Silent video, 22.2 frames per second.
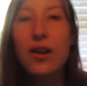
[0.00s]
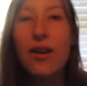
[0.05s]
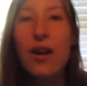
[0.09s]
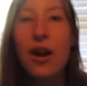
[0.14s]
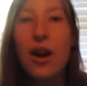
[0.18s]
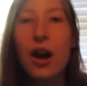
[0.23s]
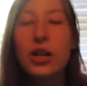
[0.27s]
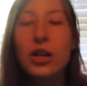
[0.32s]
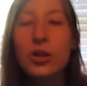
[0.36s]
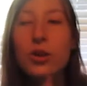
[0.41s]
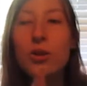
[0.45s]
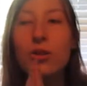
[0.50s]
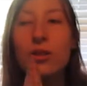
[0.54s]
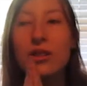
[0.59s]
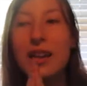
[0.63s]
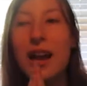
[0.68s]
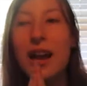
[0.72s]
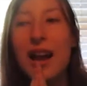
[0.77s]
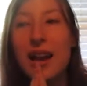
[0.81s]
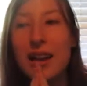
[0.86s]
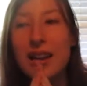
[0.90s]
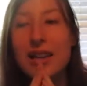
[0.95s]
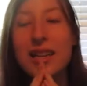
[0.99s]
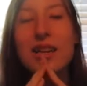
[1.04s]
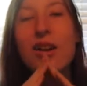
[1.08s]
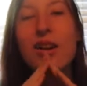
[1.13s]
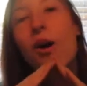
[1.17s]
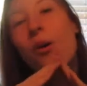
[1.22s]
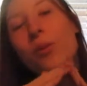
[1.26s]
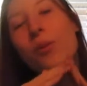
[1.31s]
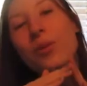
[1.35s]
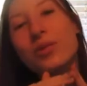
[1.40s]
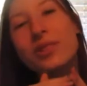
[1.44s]
of how I told a guy and he
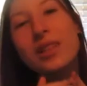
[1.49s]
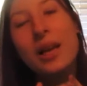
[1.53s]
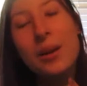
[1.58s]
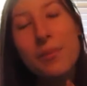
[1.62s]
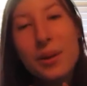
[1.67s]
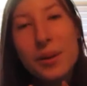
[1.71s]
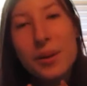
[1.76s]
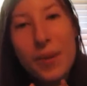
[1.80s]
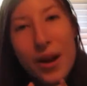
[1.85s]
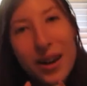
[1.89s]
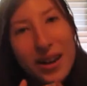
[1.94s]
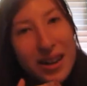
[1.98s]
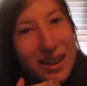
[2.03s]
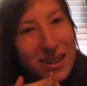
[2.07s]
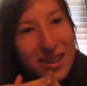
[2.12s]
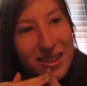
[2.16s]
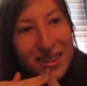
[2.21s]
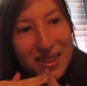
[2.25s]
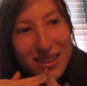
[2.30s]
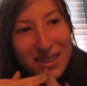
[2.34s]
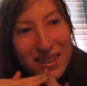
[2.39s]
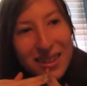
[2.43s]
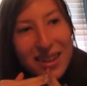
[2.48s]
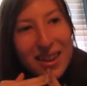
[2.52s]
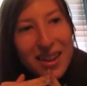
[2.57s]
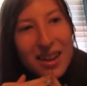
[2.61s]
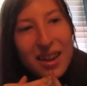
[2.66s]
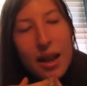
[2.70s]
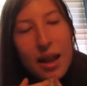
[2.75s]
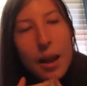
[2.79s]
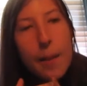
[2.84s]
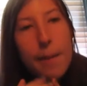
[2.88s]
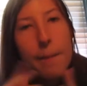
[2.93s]
almost sent me money,
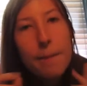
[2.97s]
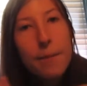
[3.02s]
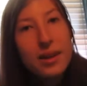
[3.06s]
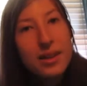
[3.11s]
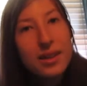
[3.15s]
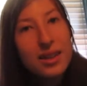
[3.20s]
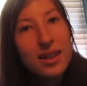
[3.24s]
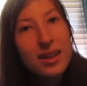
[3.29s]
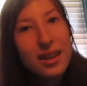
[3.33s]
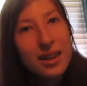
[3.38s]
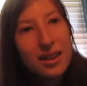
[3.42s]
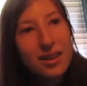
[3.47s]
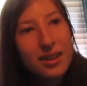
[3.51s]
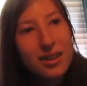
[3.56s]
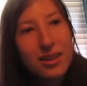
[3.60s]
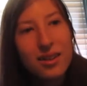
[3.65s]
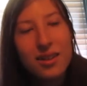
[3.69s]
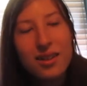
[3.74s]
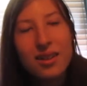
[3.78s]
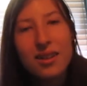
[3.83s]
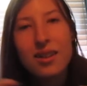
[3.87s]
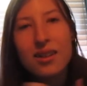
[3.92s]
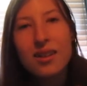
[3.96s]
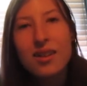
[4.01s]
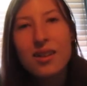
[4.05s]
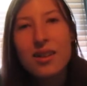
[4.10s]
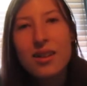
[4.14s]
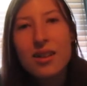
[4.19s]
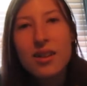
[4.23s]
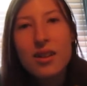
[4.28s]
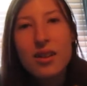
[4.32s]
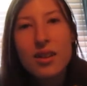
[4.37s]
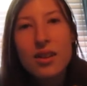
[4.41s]
but didn't.
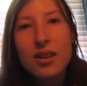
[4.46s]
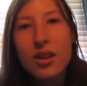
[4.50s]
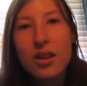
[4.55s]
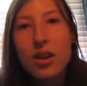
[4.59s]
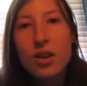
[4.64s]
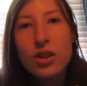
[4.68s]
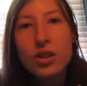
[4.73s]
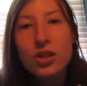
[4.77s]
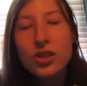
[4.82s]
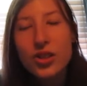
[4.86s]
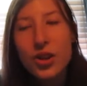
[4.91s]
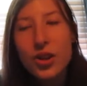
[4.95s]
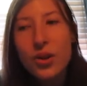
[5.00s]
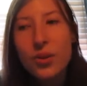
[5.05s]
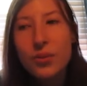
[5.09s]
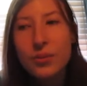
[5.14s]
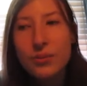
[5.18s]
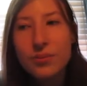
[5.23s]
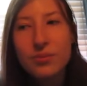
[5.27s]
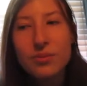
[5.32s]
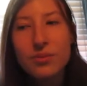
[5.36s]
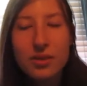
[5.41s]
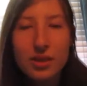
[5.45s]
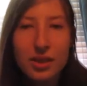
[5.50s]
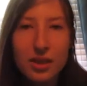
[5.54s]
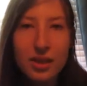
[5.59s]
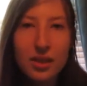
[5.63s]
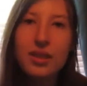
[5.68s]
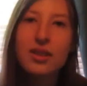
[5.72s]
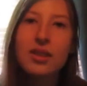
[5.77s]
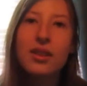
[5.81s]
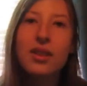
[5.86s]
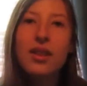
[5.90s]
So,
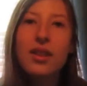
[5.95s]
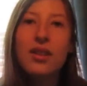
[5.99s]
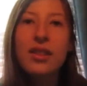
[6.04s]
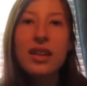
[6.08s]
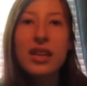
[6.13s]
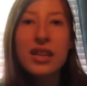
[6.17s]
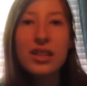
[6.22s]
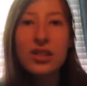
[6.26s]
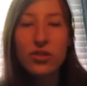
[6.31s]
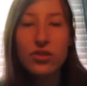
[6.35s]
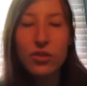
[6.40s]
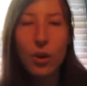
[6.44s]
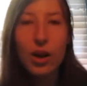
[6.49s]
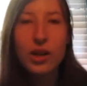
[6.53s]
thanks for